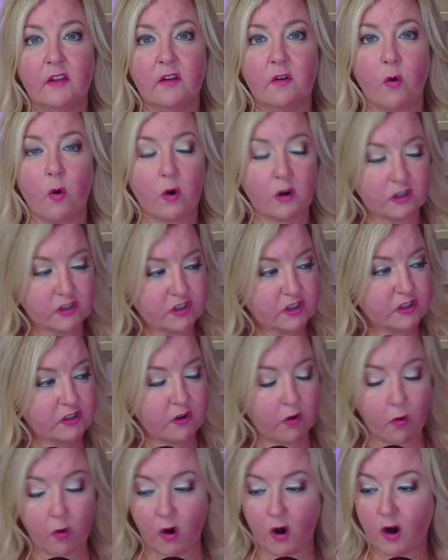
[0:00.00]

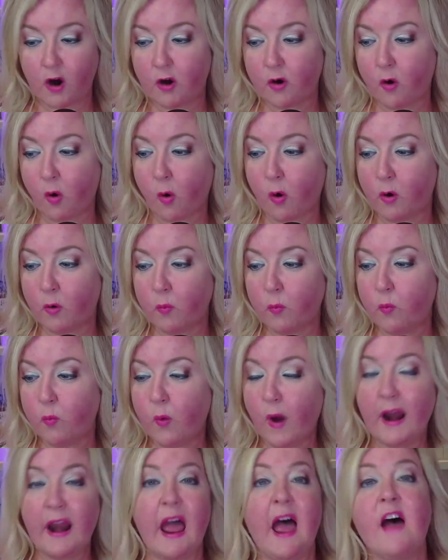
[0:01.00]
or
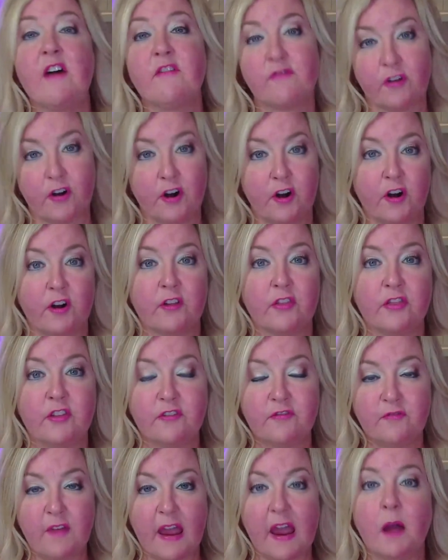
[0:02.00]
whatever
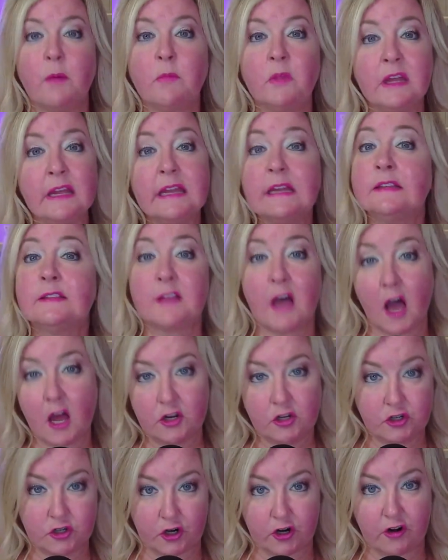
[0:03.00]
the family is
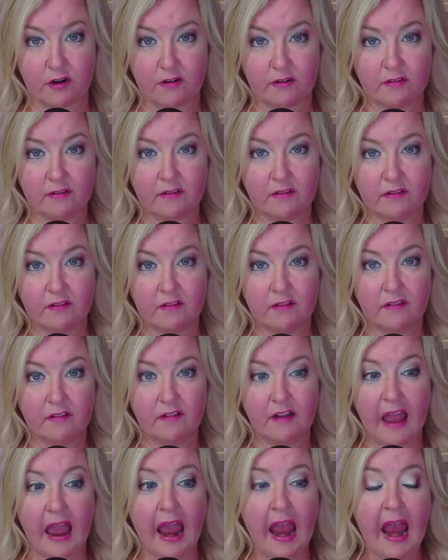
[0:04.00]
under.
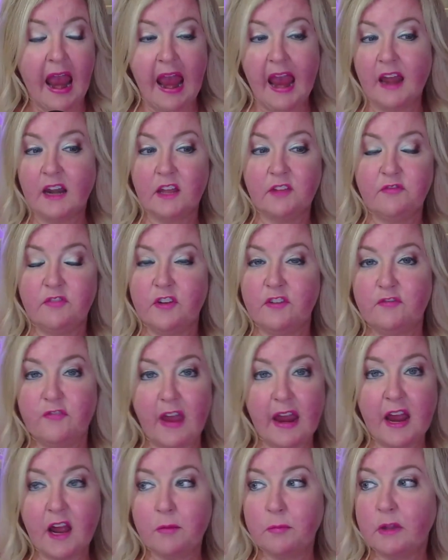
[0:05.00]
And if the
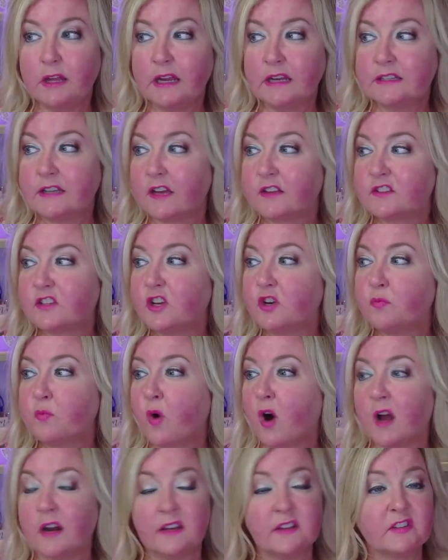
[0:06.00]
family doesn't
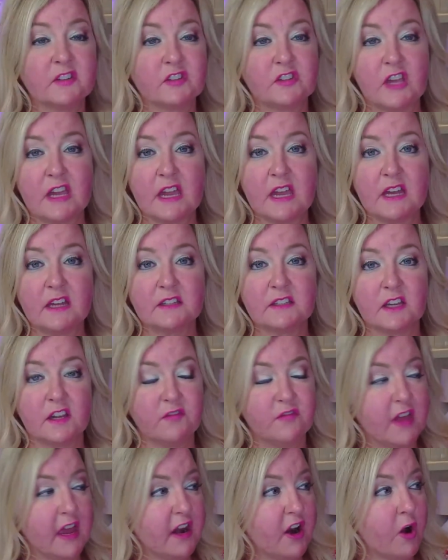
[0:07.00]
want to see it,
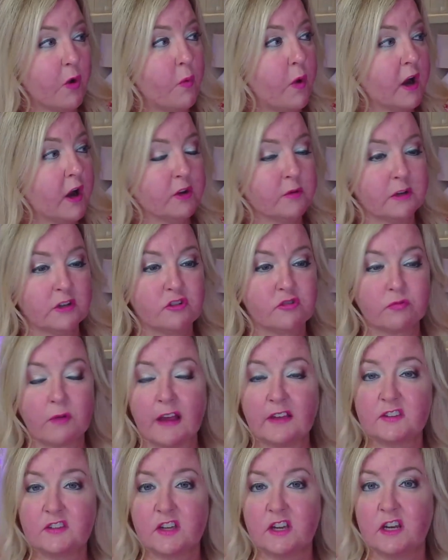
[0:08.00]
if they don't want to
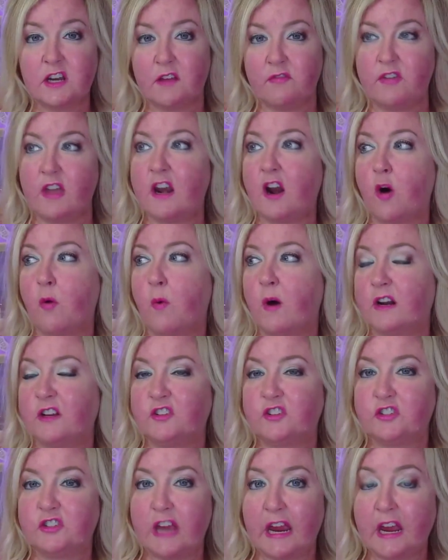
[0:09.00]
address it, if they don't want to
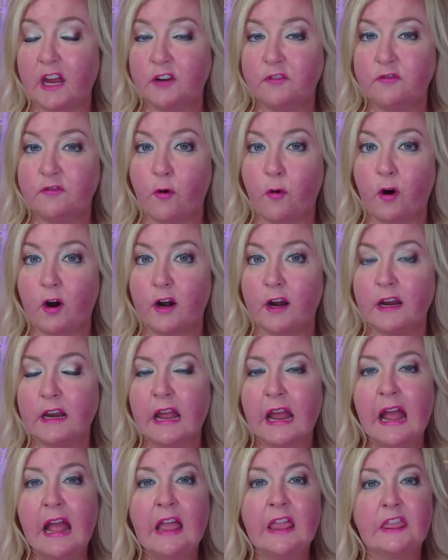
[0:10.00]
stand for it,
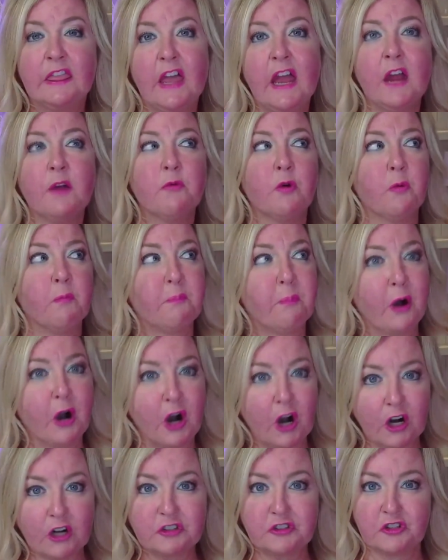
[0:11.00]
they will
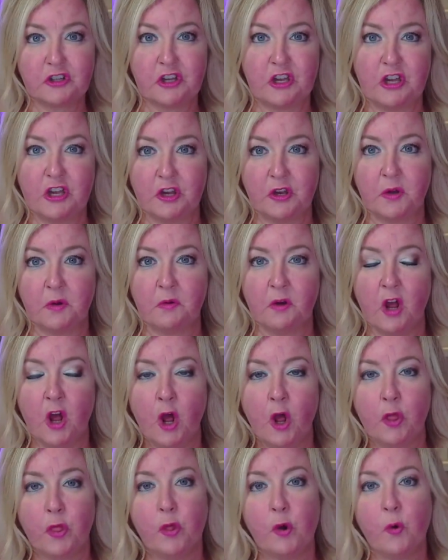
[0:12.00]
persecute
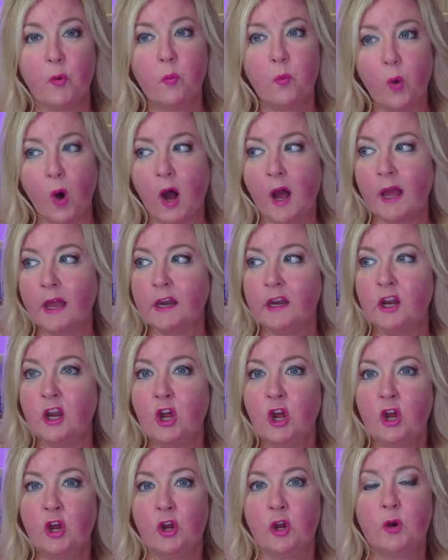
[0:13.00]
the one
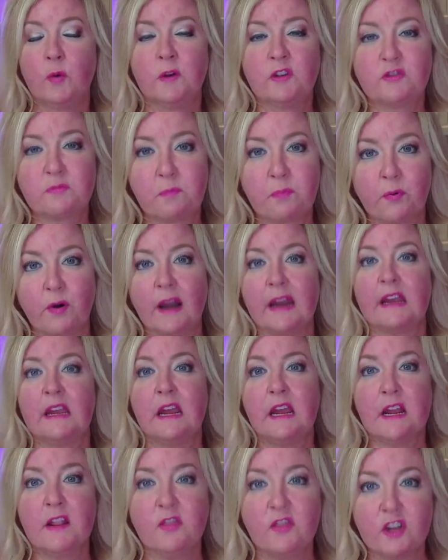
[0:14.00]
who is
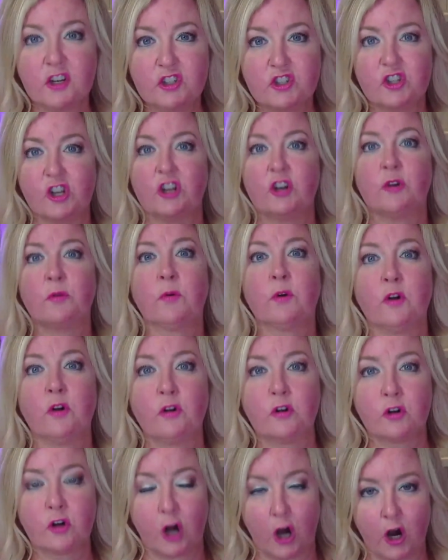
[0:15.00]
breaking the
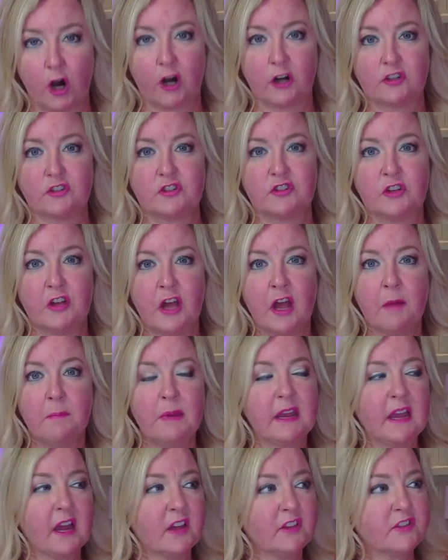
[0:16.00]
general curse,
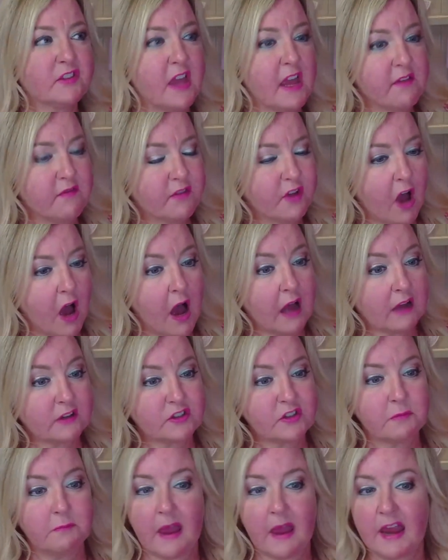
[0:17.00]
because they've got
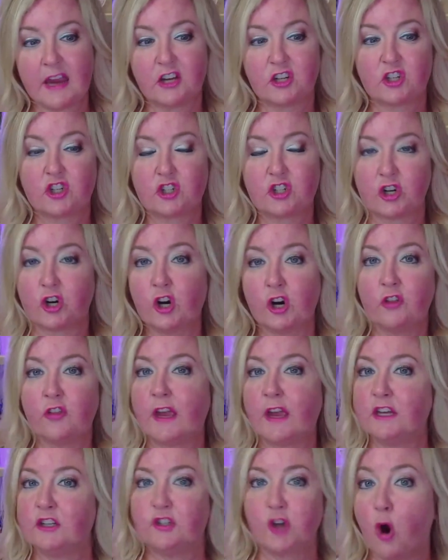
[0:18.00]
to make sure
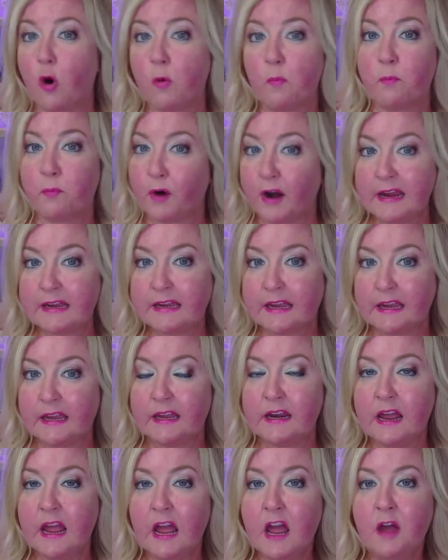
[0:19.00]
they don't break
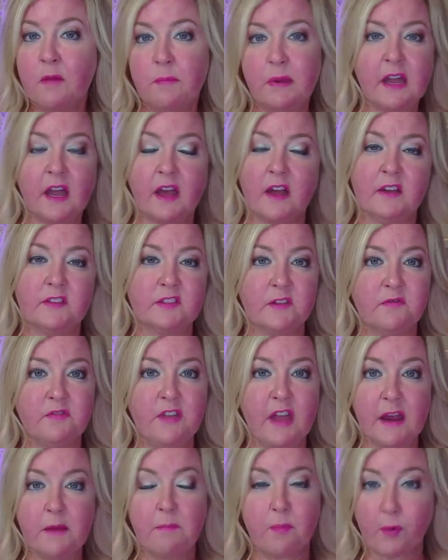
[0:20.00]
it, because if
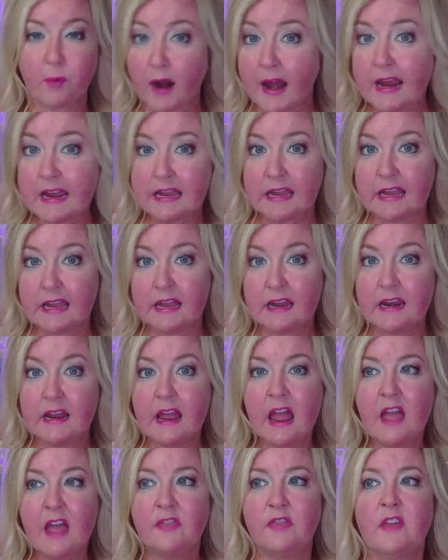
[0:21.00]
they break it,
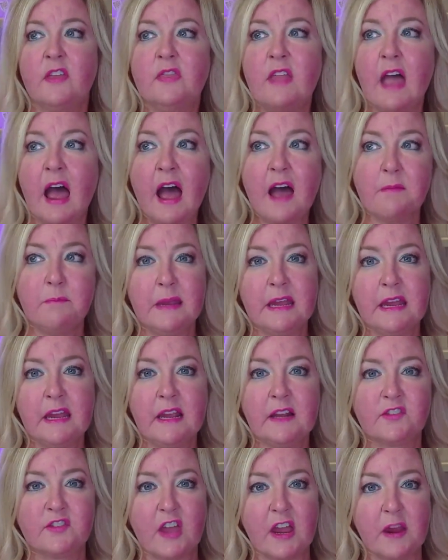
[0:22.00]
then that
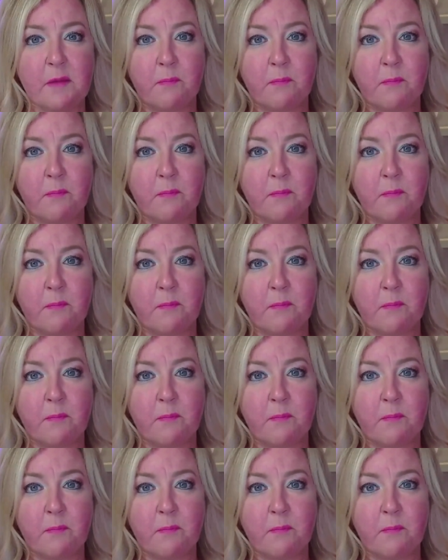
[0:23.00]
means they